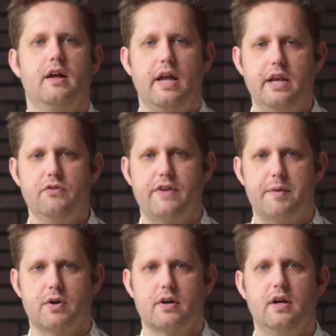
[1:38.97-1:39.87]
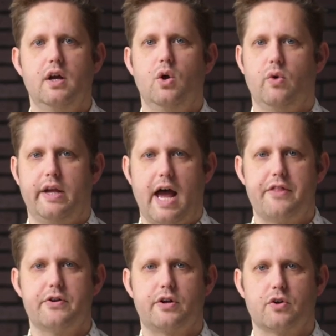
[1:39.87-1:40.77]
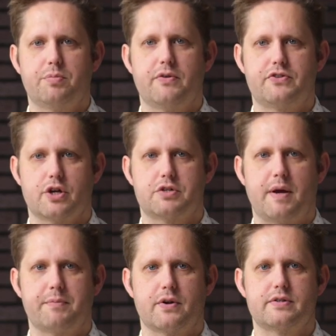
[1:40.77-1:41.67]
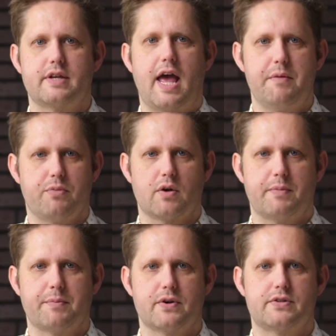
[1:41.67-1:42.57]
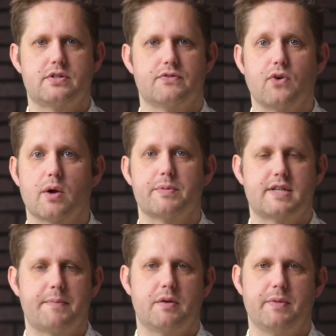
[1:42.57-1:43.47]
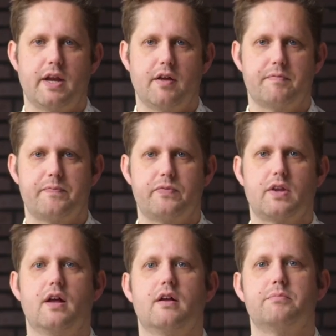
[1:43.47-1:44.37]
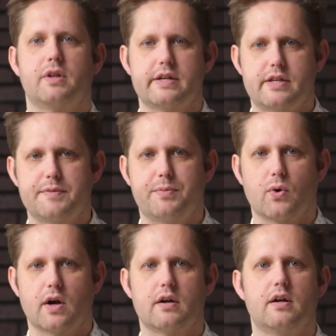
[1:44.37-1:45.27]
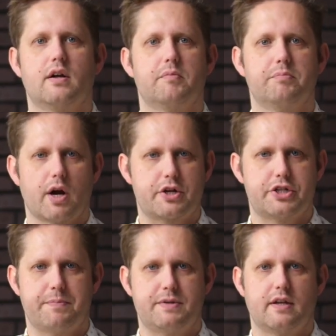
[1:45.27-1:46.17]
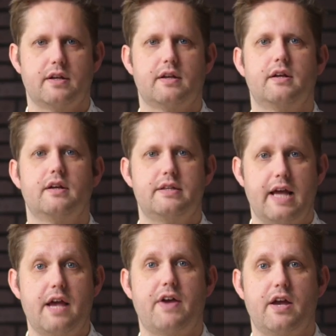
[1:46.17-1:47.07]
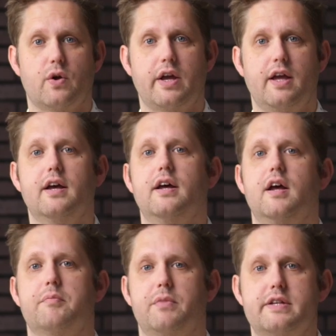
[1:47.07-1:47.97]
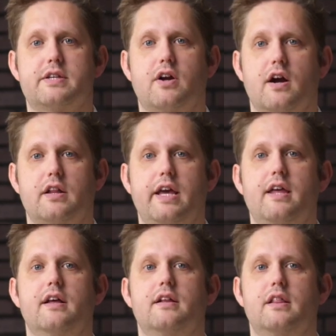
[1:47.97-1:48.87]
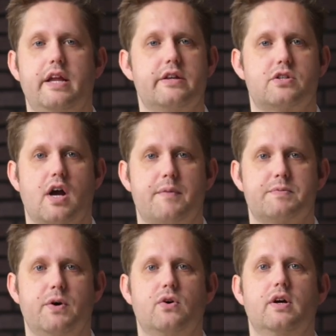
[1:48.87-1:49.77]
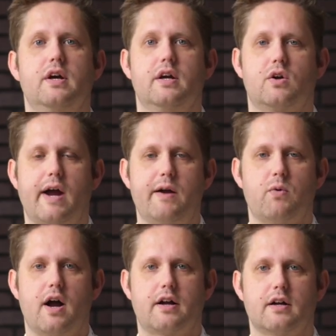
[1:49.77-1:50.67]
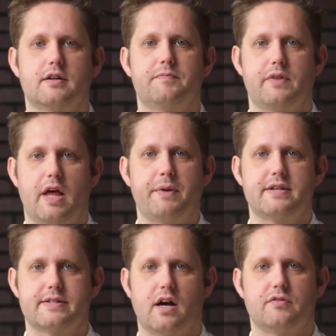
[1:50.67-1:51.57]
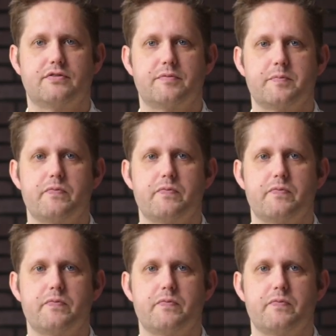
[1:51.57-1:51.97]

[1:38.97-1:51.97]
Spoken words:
In November, we gathered a group of church members and board members to form a subcommittee. Melissa DeBoer, Mark Shipton, Dave Acree, Melissa Gartley, Linda Stromsmo, Grant Walker, and myself.